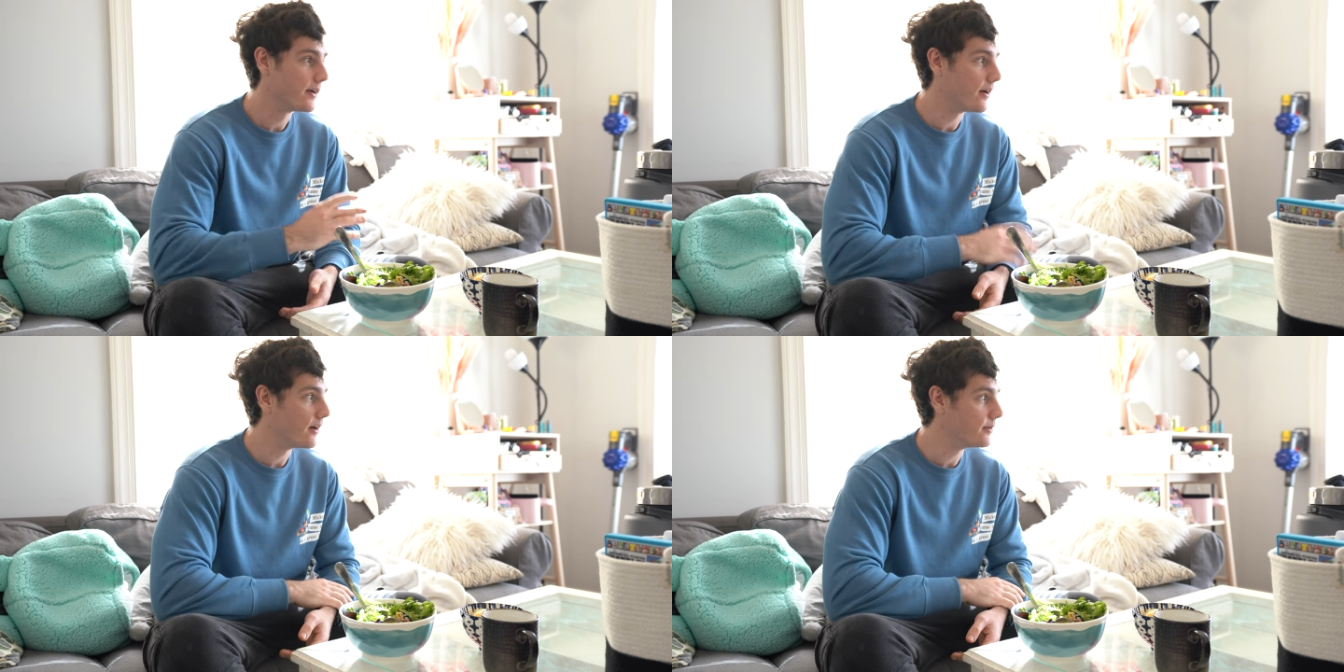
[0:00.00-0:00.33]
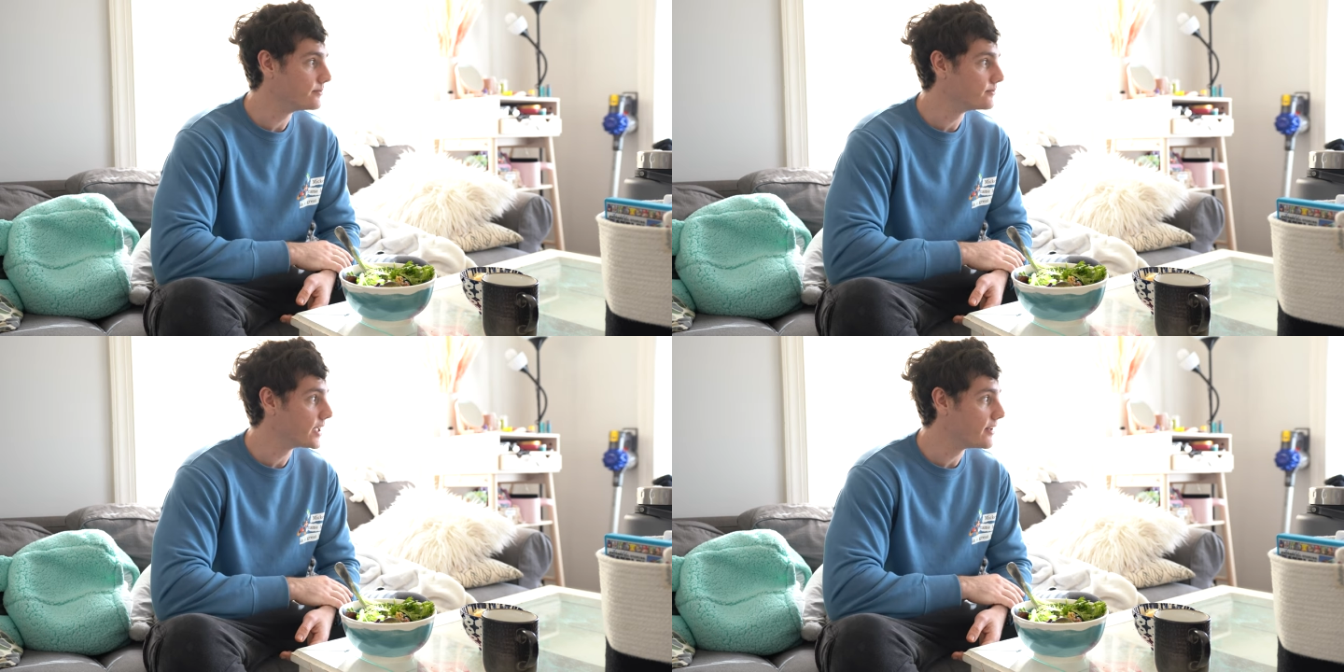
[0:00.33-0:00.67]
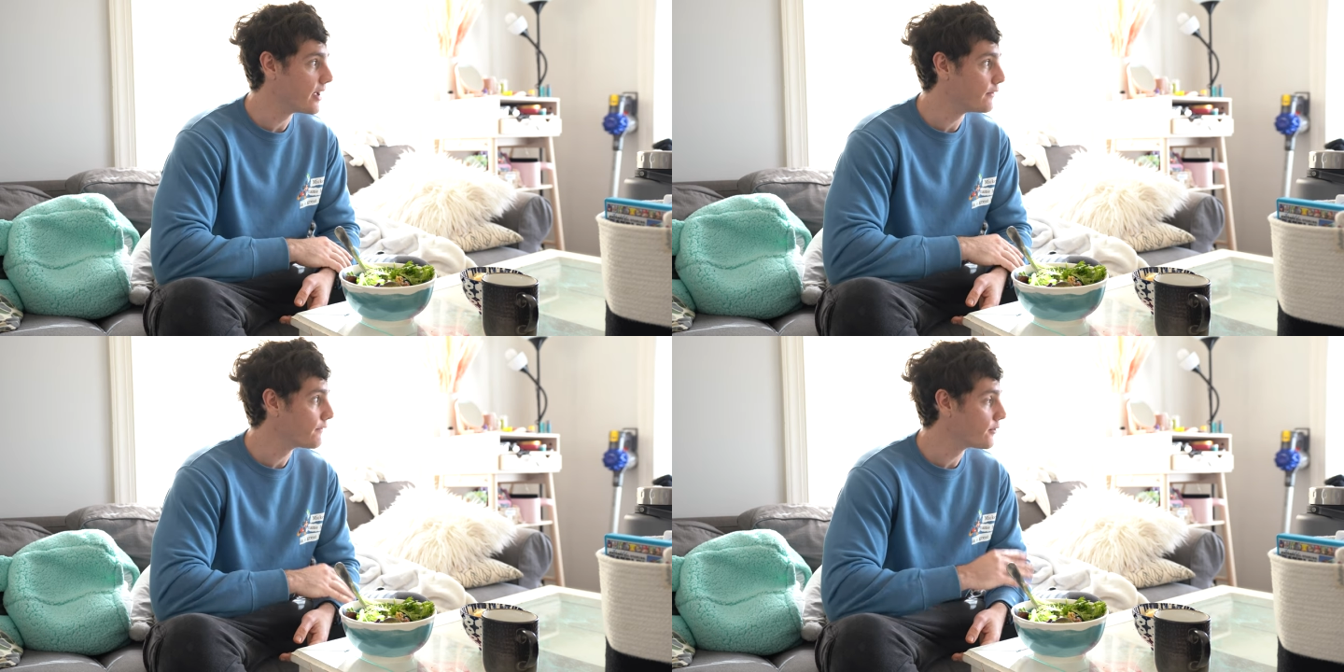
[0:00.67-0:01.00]
Um,
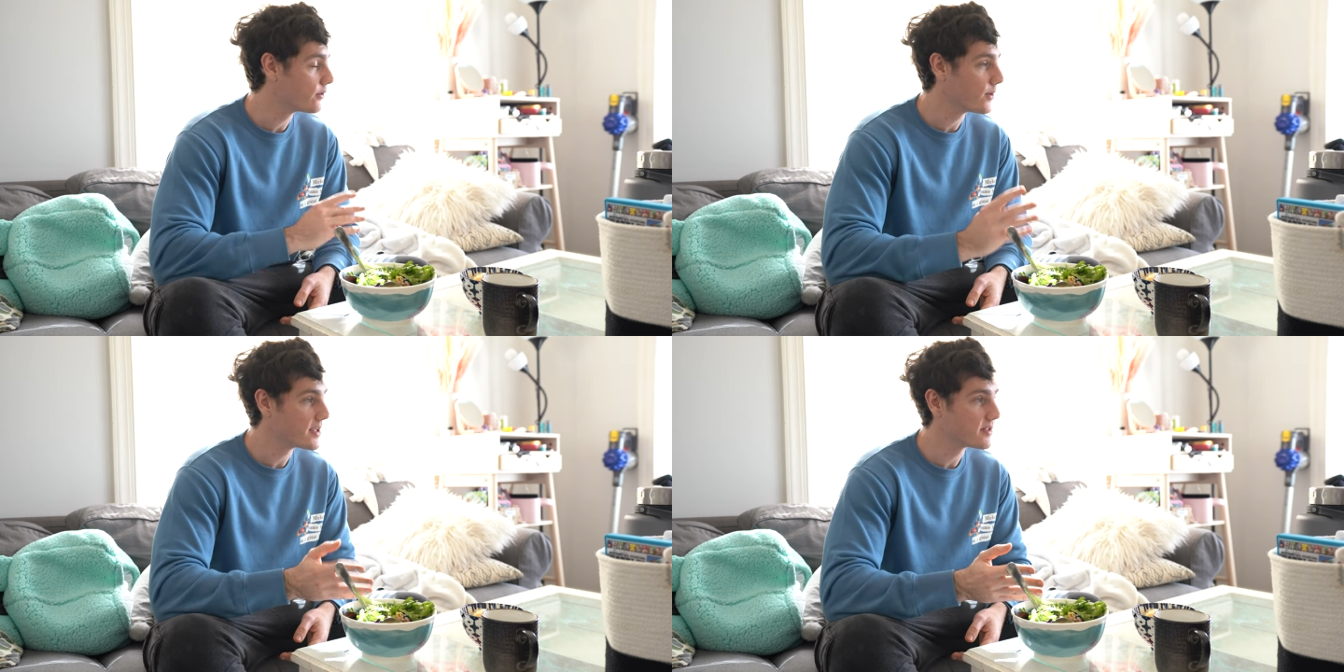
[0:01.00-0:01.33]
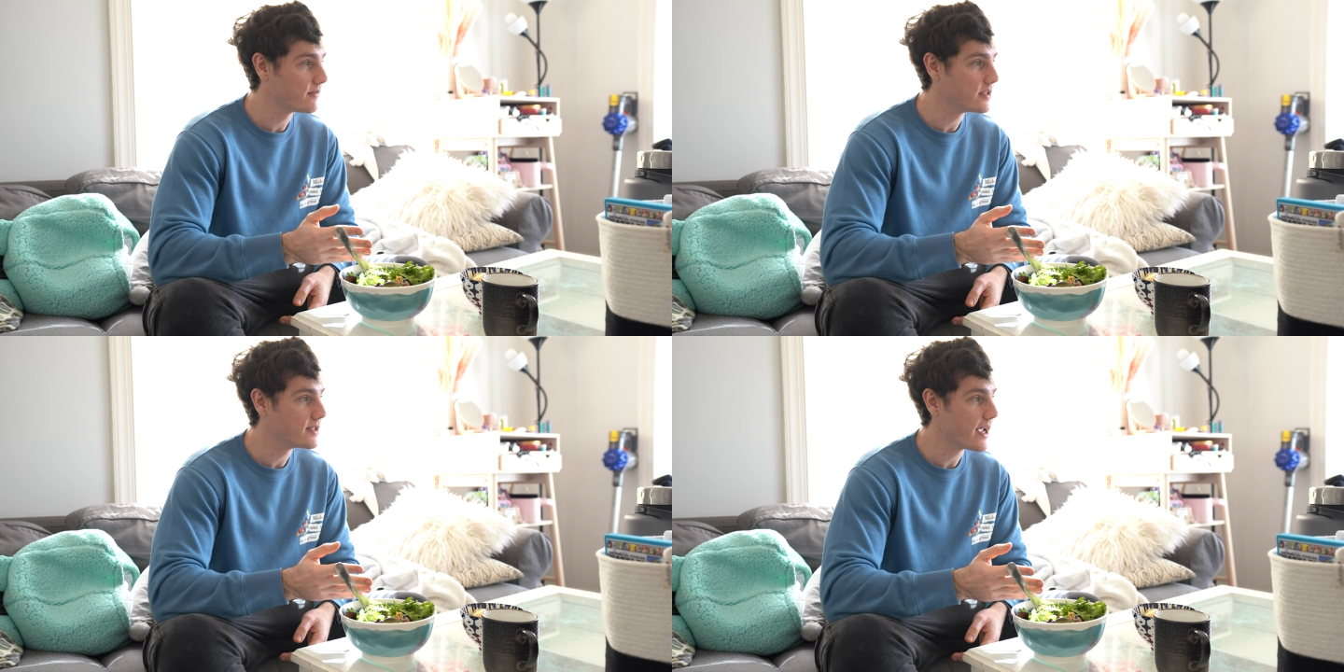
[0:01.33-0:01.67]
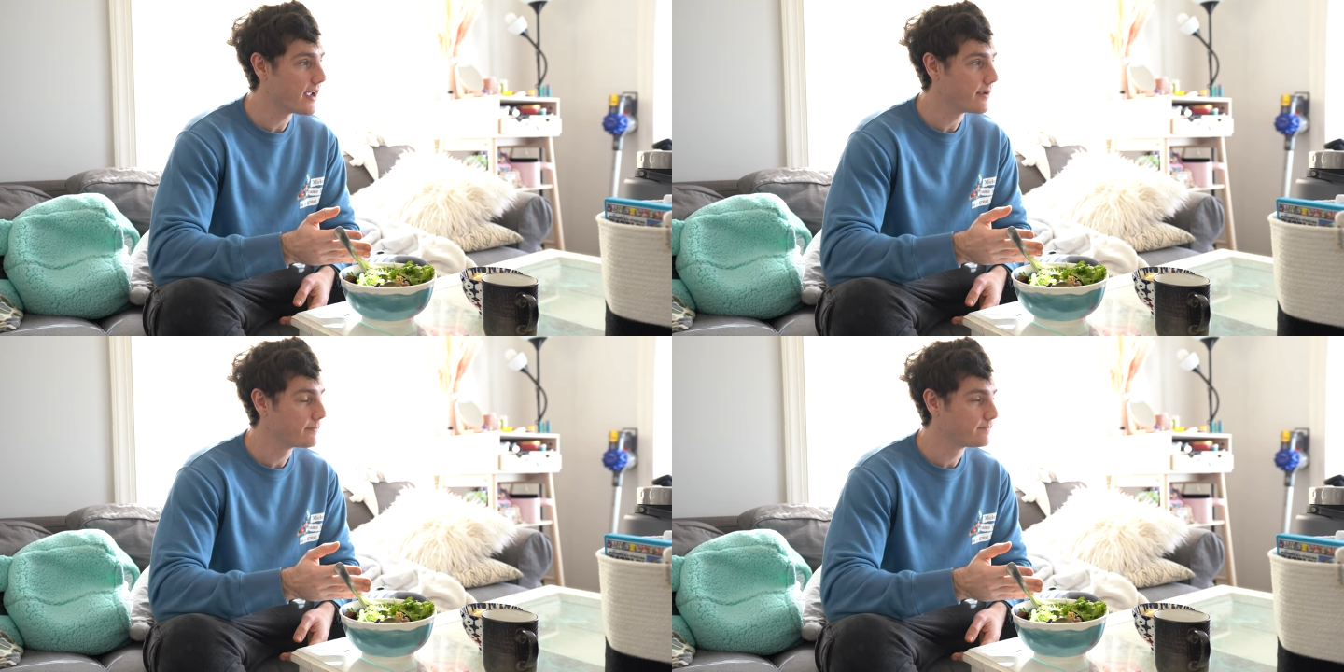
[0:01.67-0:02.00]
and then for the rest of the
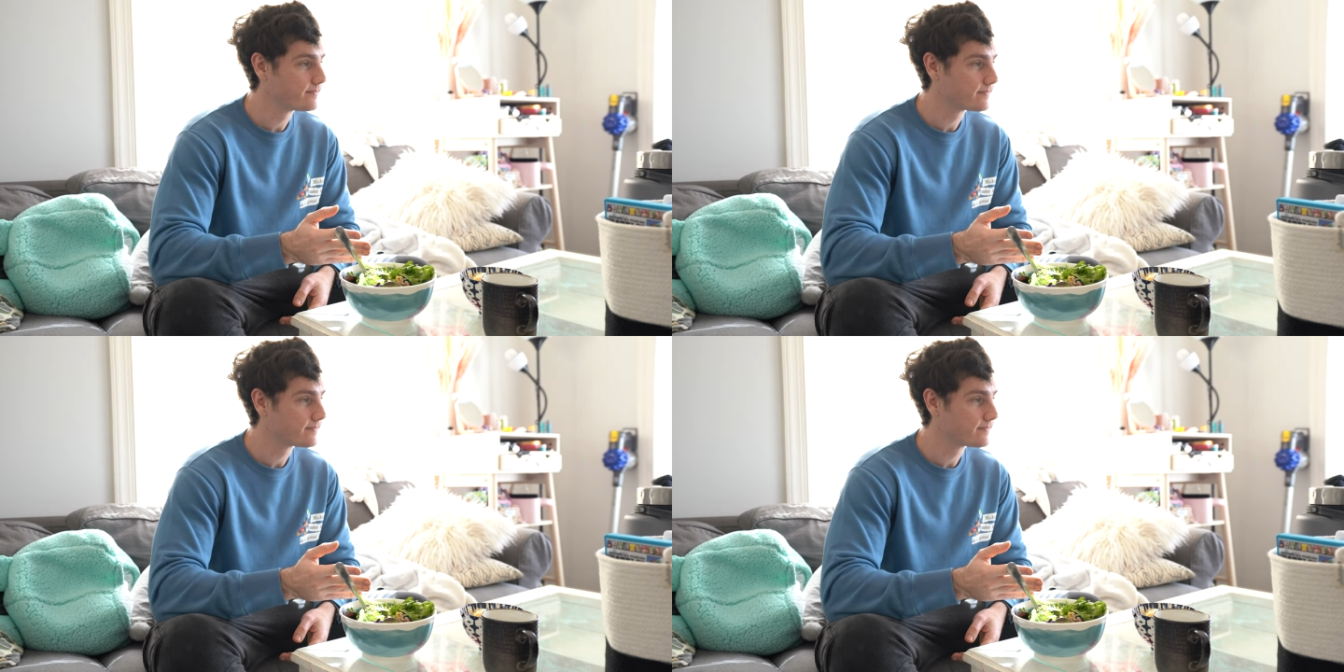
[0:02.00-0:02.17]
day,